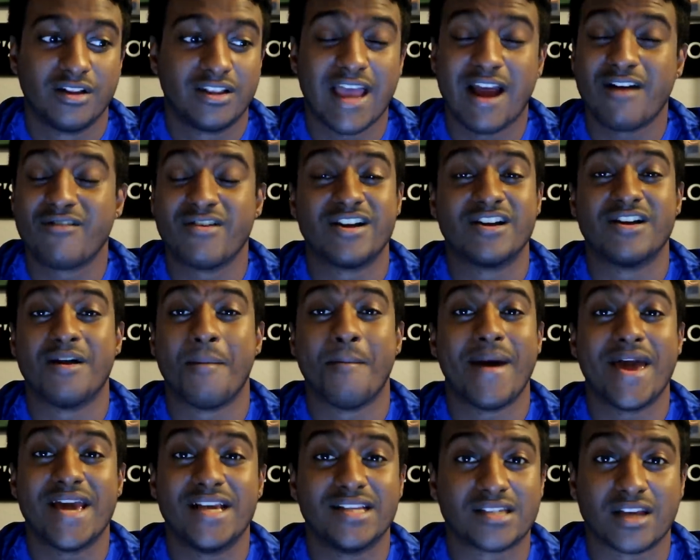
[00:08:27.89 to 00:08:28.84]
They're in an
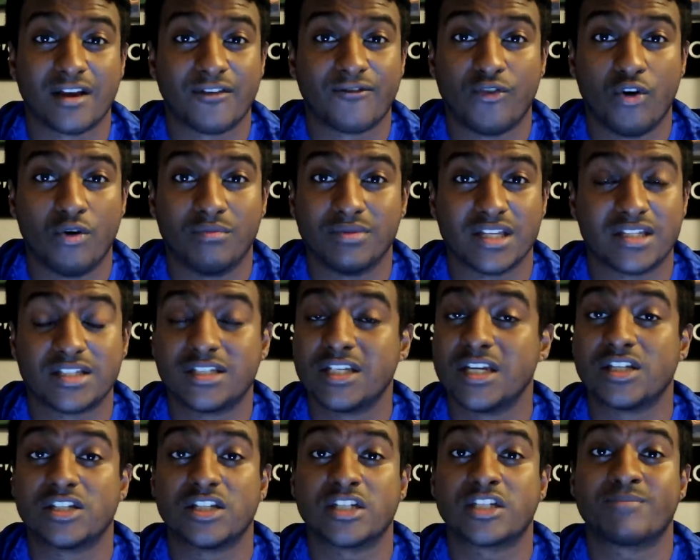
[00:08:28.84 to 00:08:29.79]
amazing form this season,